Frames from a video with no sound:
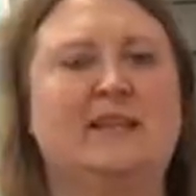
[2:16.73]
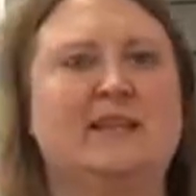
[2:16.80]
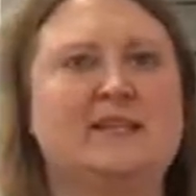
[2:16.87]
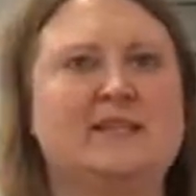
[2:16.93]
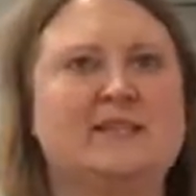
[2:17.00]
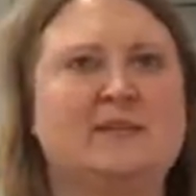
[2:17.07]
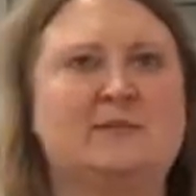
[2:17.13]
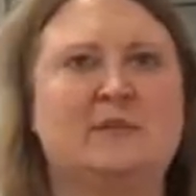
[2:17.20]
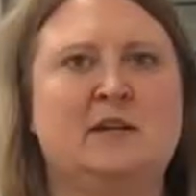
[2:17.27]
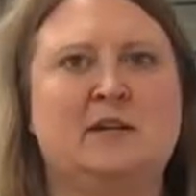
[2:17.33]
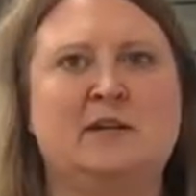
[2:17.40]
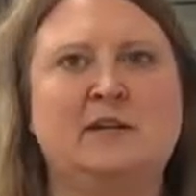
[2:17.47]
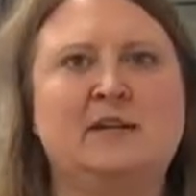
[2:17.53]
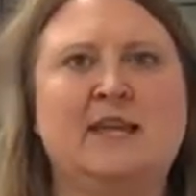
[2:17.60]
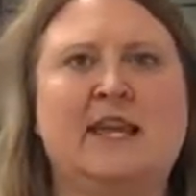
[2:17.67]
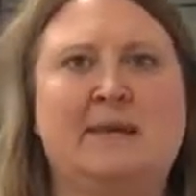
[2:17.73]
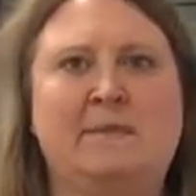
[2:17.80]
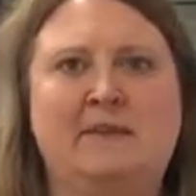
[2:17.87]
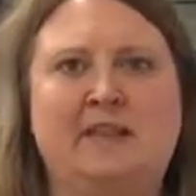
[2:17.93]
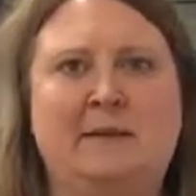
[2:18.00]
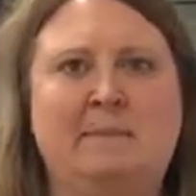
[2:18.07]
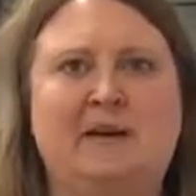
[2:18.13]
that's the one,
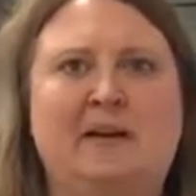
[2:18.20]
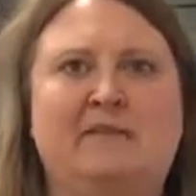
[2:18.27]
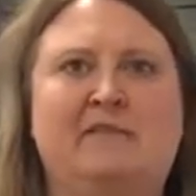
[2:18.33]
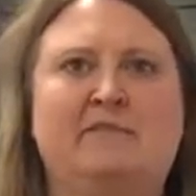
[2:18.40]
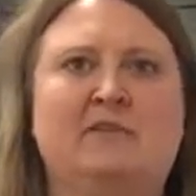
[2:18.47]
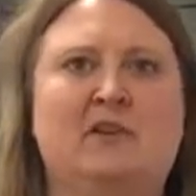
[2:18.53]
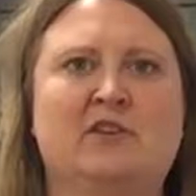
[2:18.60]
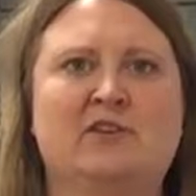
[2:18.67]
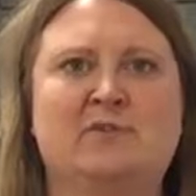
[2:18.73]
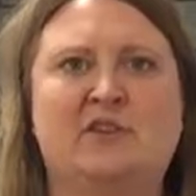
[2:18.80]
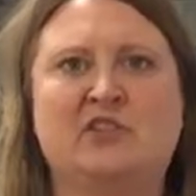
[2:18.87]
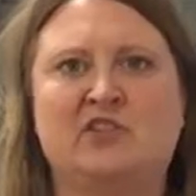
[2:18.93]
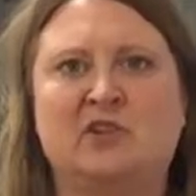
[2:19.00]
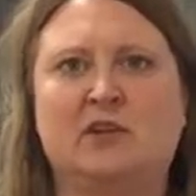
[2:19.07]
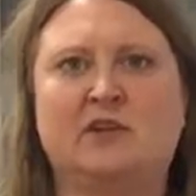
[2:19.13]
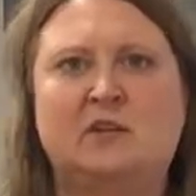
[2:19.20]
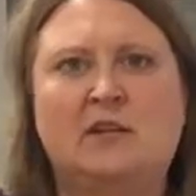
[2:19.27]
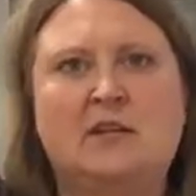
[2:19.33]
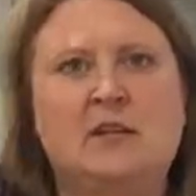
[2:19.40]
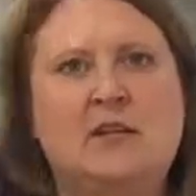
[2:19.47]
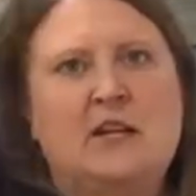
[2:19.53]
keeping that pelvic floor switched on.